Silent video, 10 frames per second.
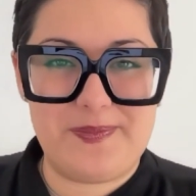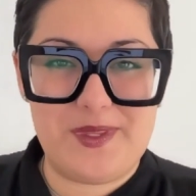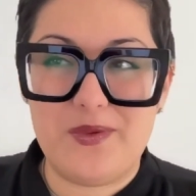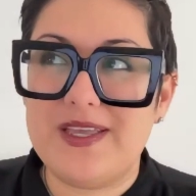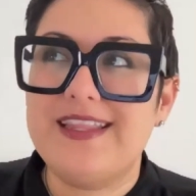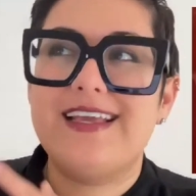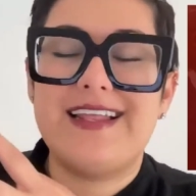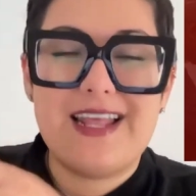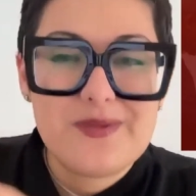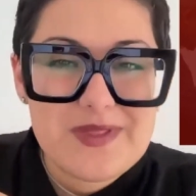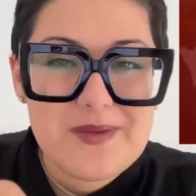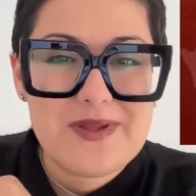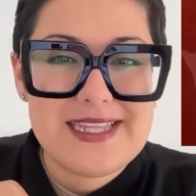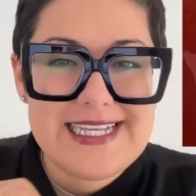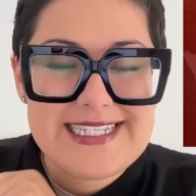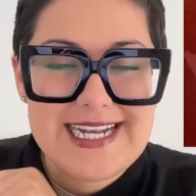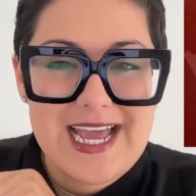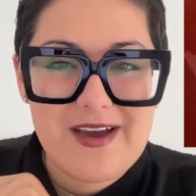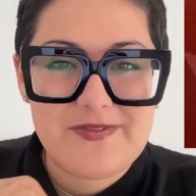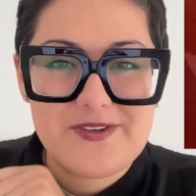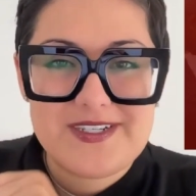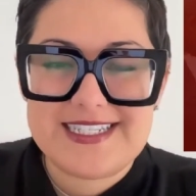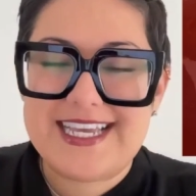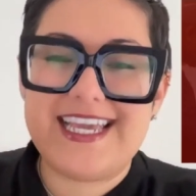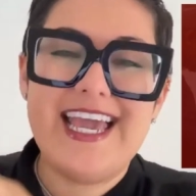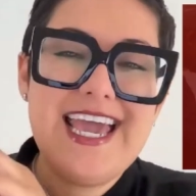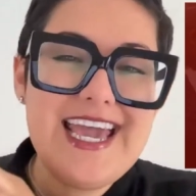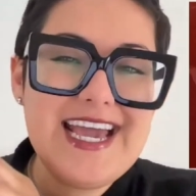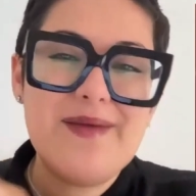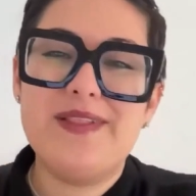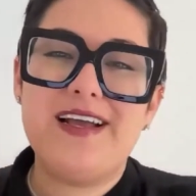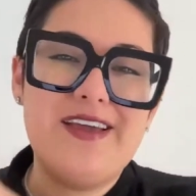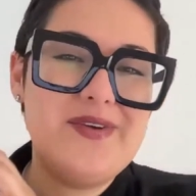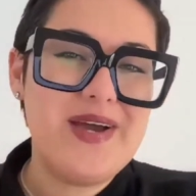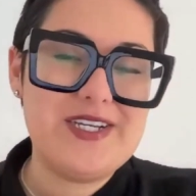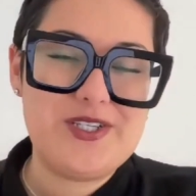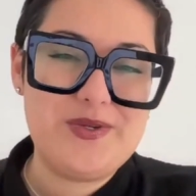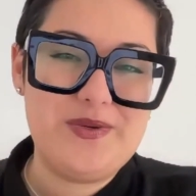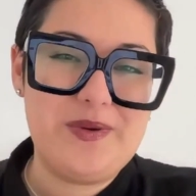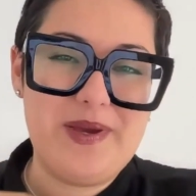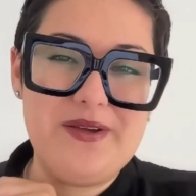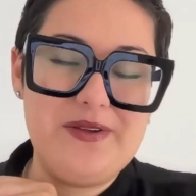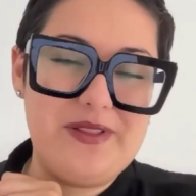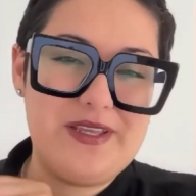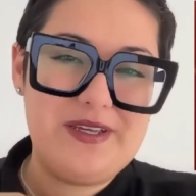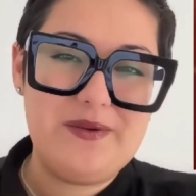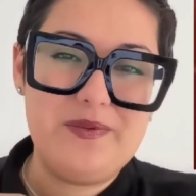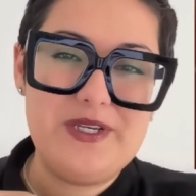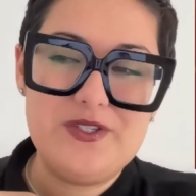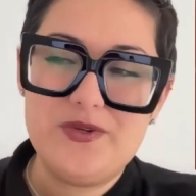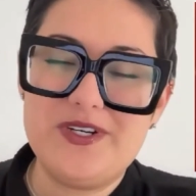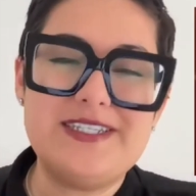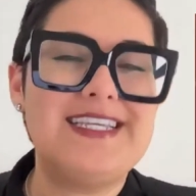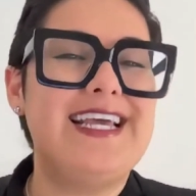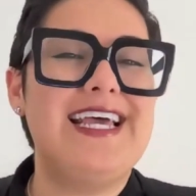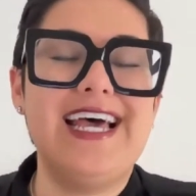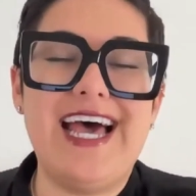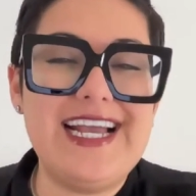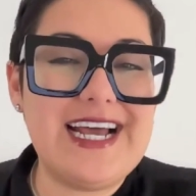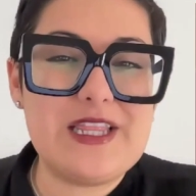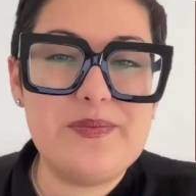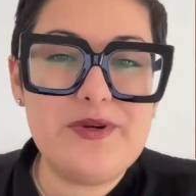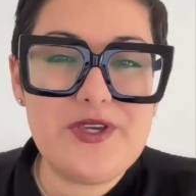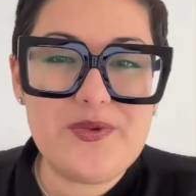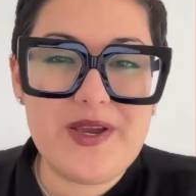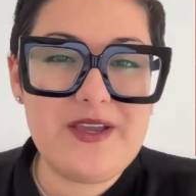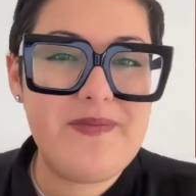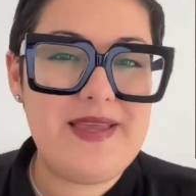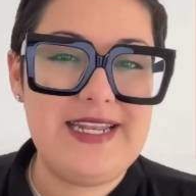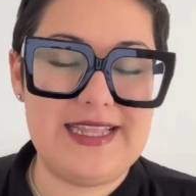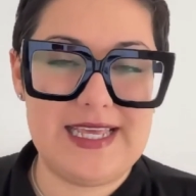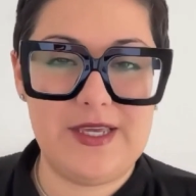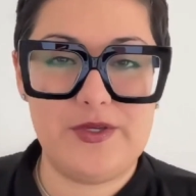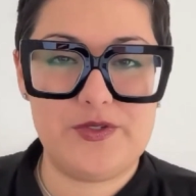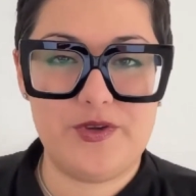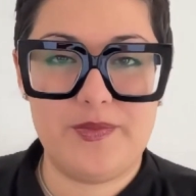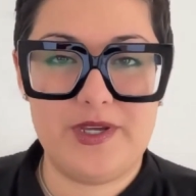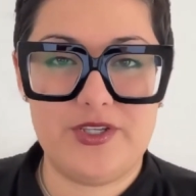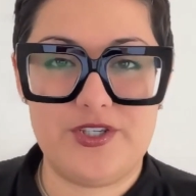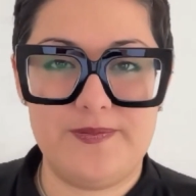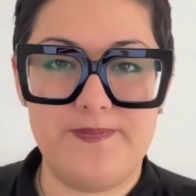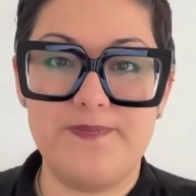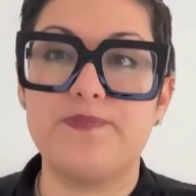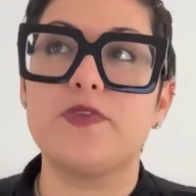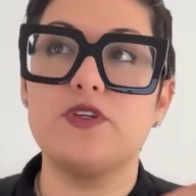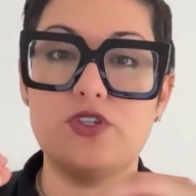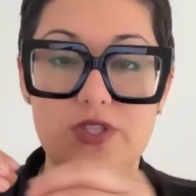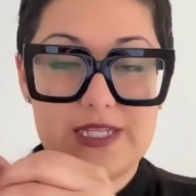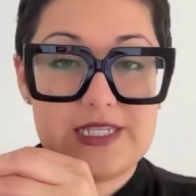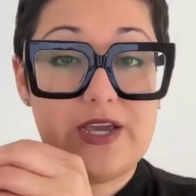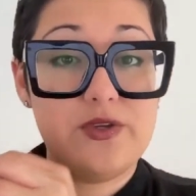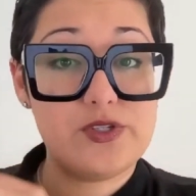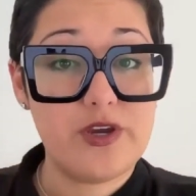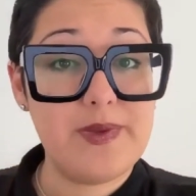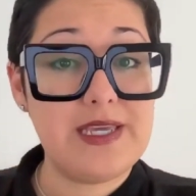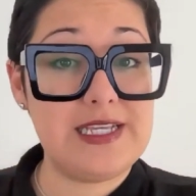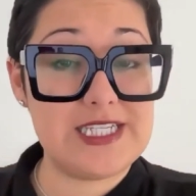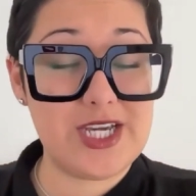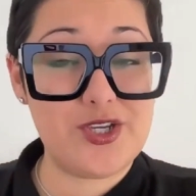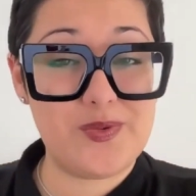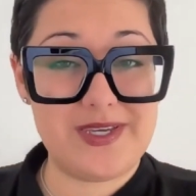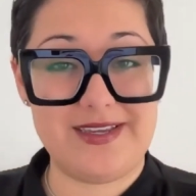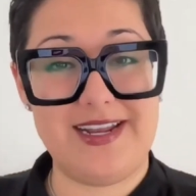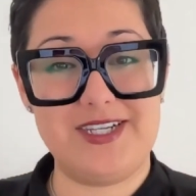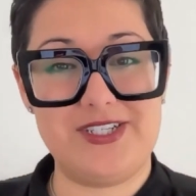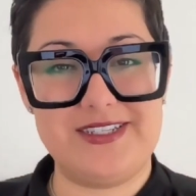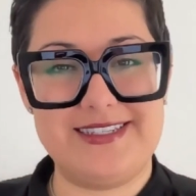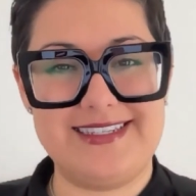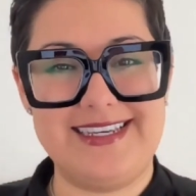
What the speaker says: You can then connect with them on LinkedIn after and say, "Hey, I'm the guy who asked you about the resource. I got the book you recommended. Thank you so much." So that's how you start making genuine connections.